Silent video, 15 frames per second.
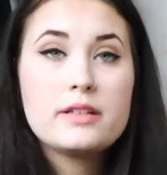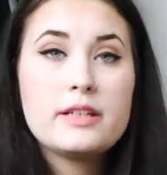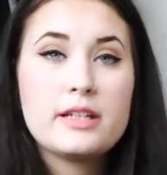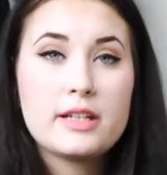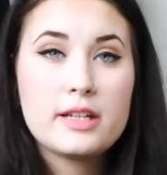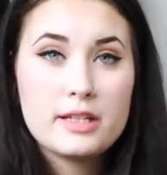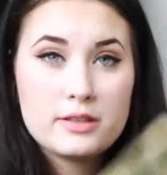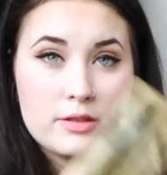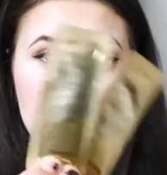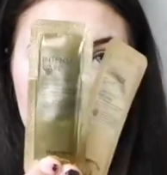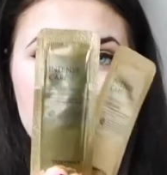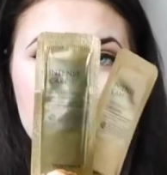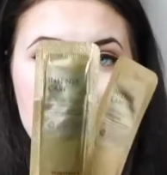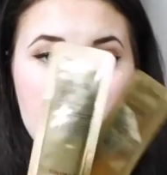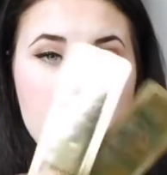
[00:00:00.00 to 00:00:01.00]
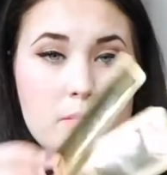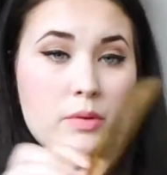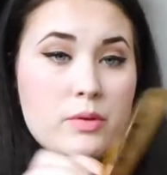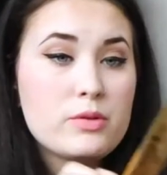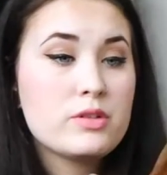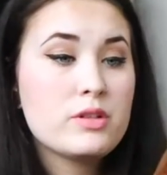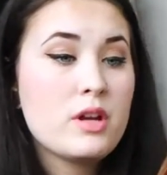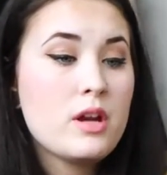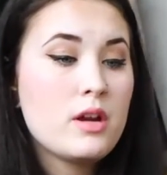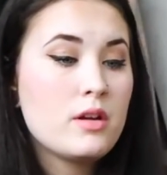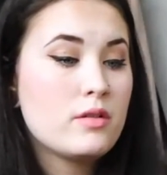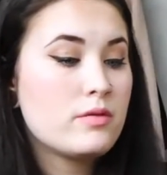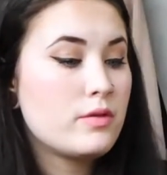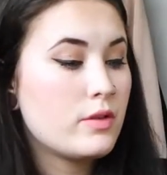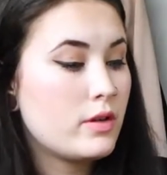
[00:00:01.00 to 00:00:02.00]
Then I got two samples
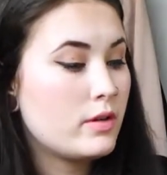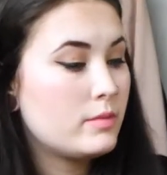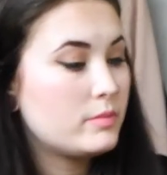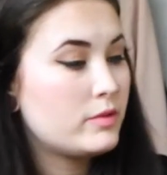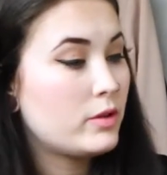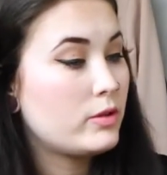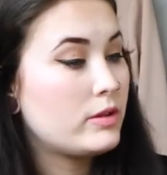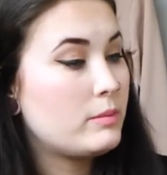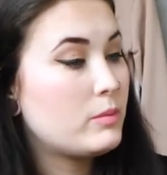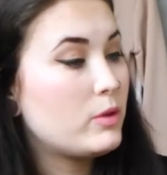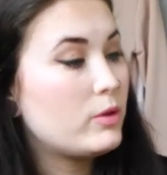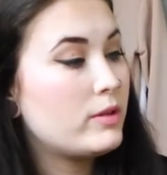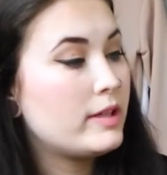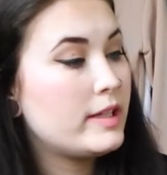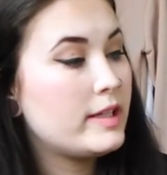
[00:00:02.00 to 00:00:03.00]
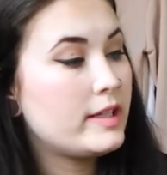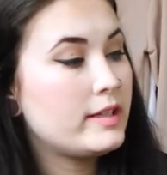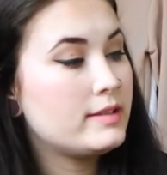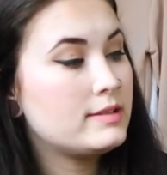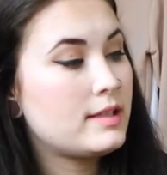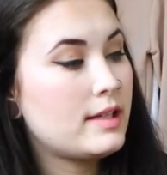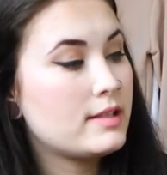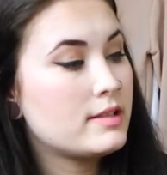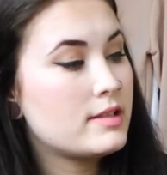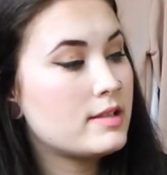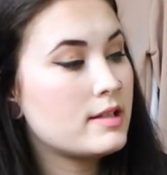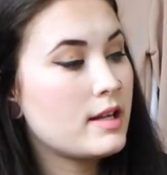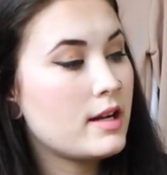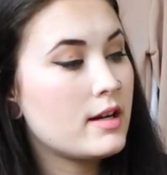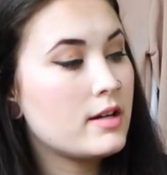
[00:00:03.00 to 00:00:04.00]
from Tony Moly
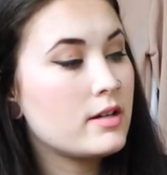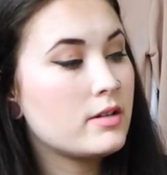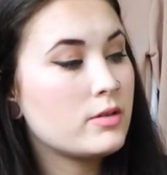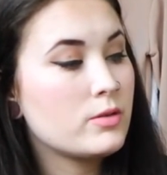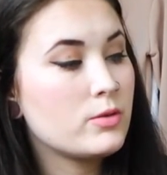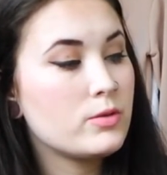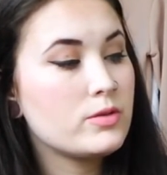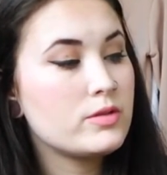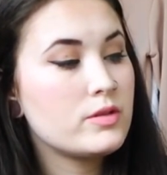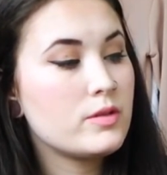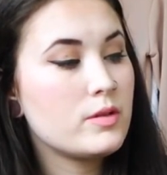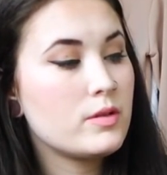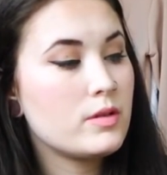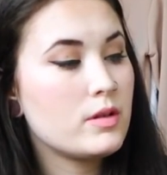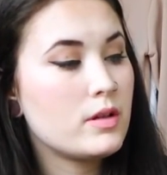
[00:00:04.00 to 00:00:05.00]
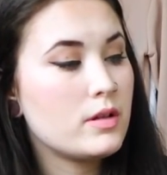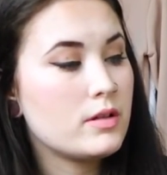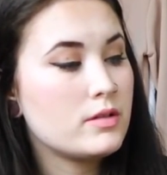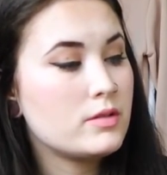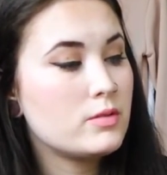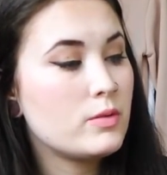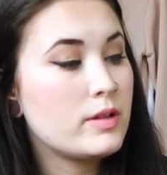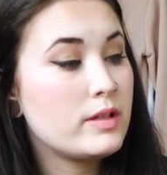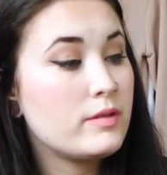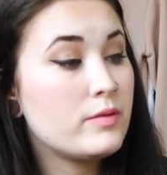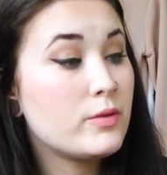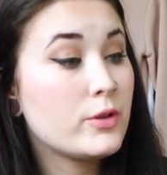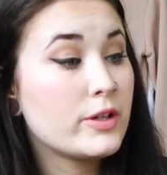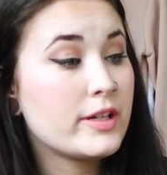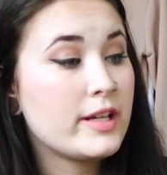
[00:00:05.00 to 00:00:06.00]
Intense Care Gold
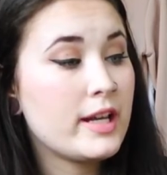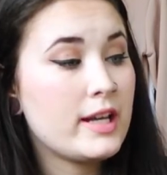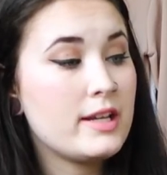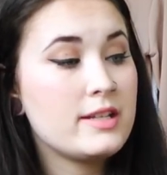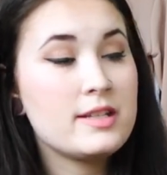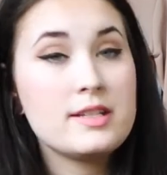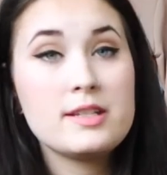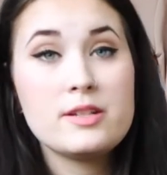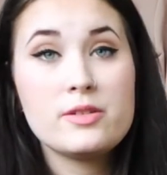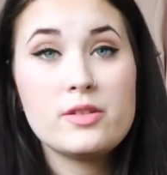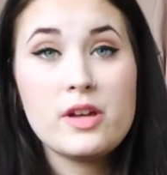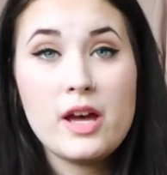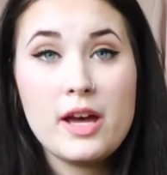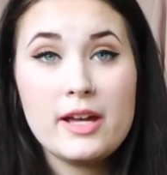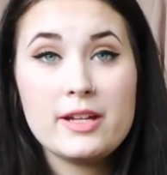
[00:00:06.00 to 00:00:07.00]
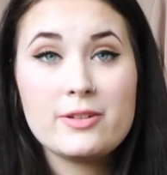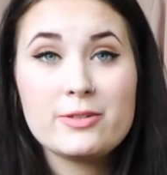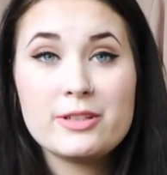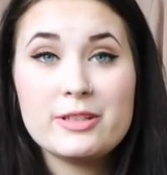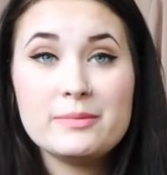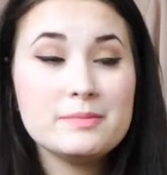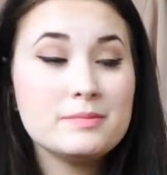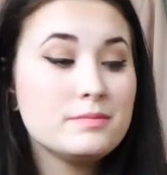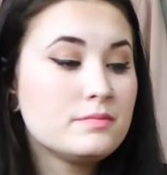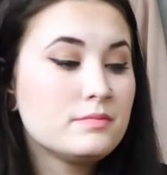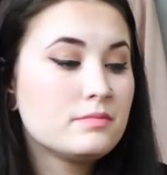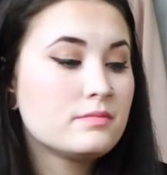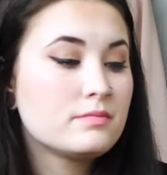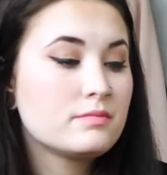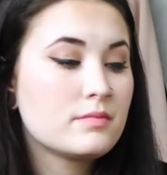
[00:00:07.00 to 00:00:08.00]
24K Snail Eye Cream.
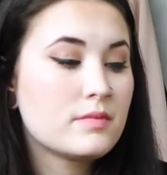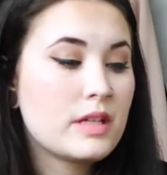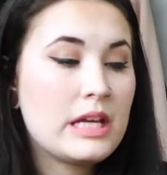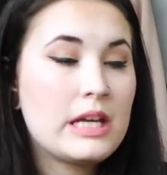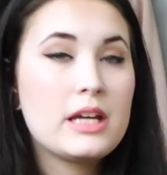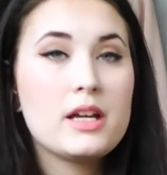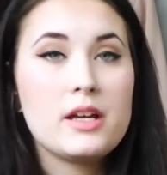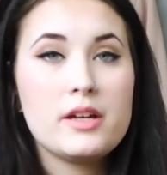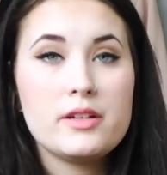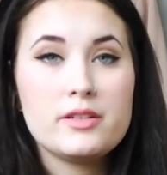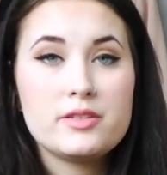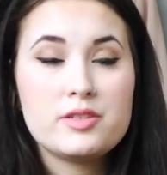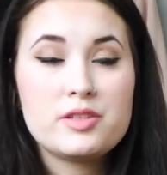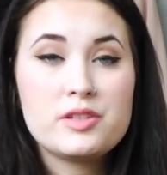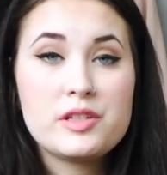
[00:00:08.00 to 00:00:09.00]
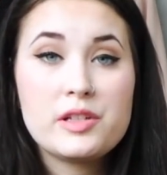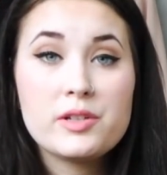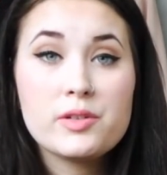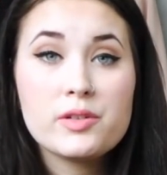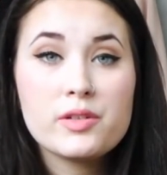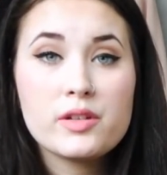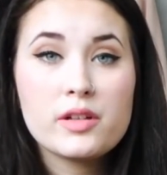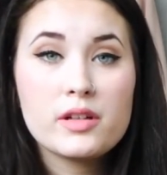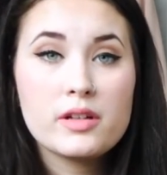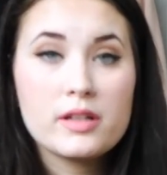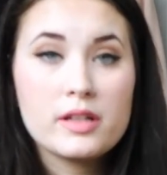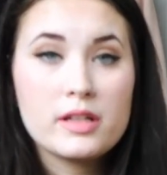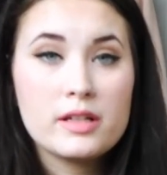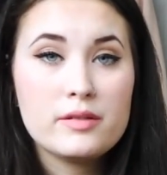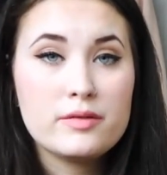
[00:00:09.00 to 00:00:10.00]
Snail
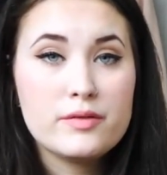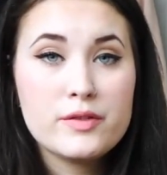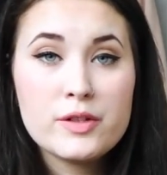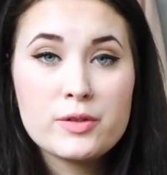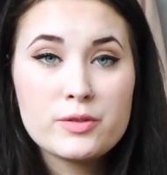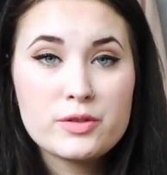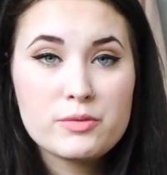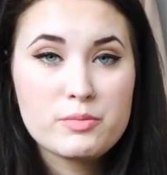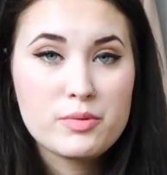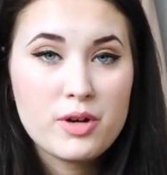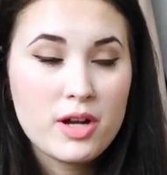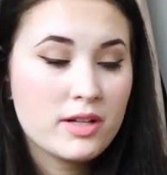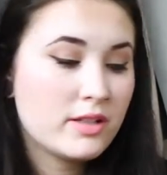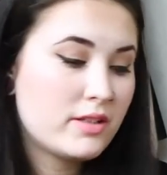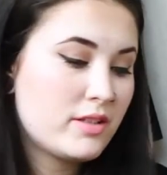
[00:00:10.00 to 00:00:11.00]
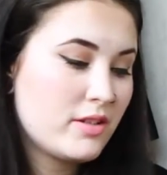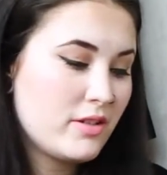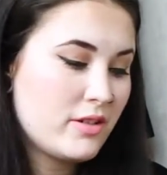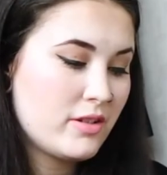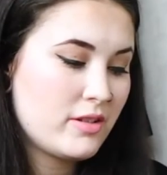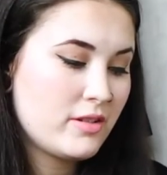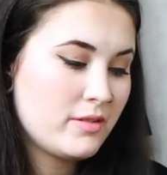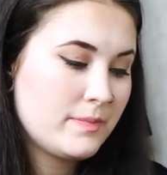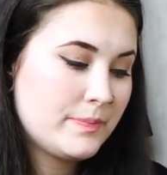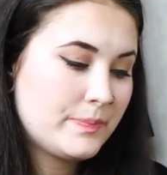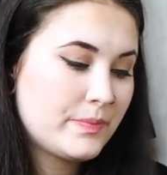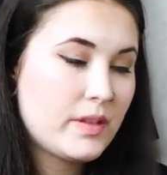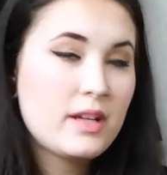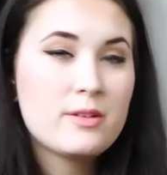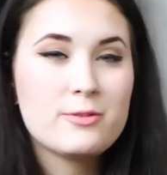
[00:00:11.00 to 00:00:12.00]
infused products are
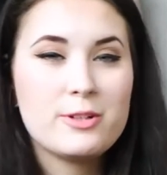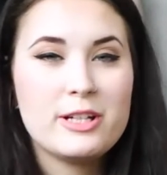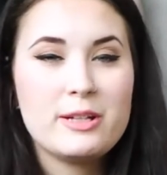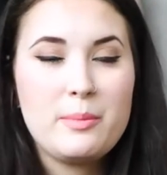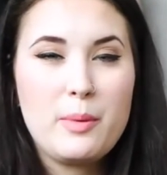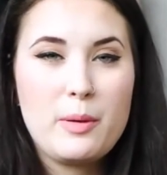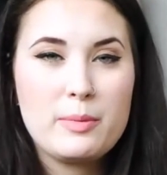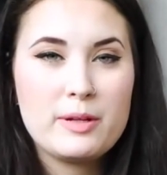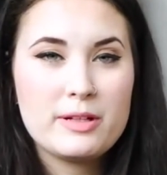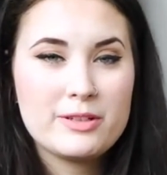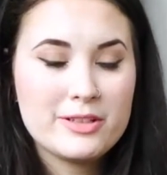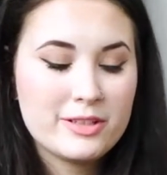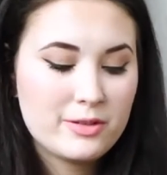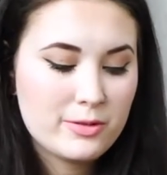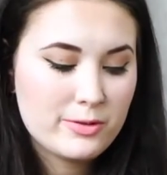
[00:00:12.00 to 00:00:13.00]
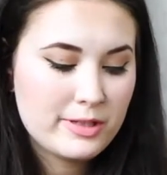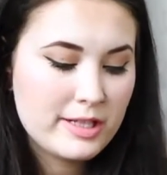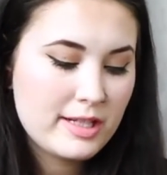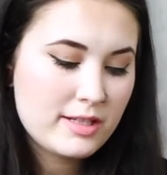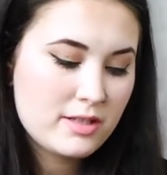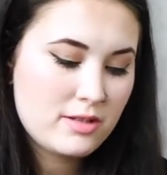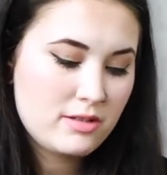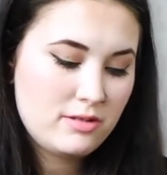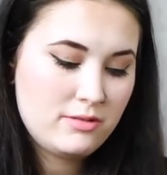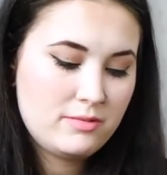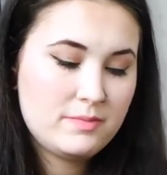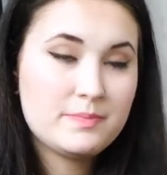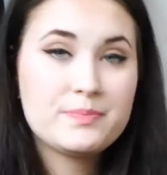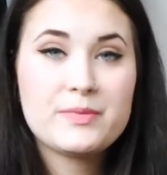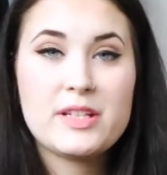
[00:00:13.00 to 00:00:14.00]
really popular in Korea, so
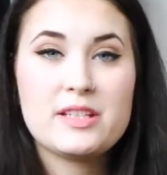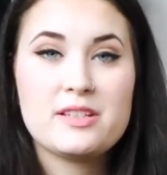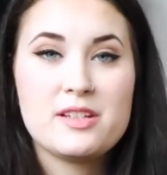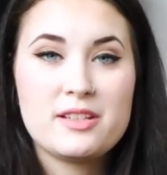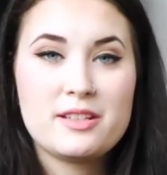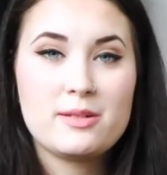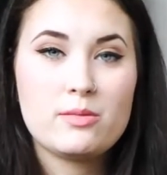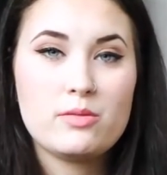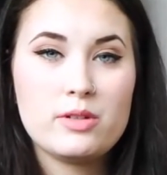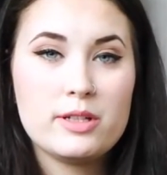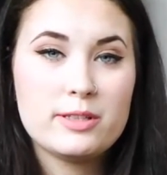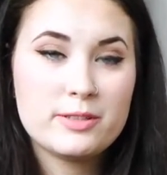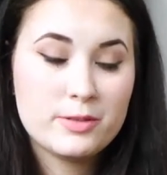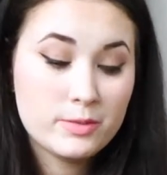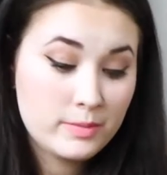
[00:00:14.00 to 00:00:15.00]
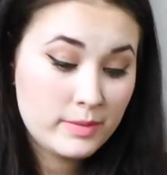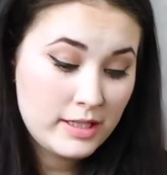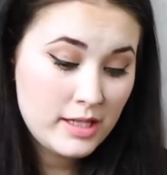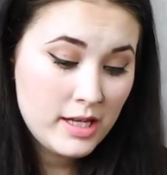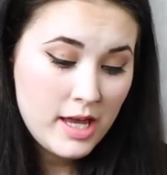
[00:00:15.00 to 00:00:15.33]
it's not that weird to me.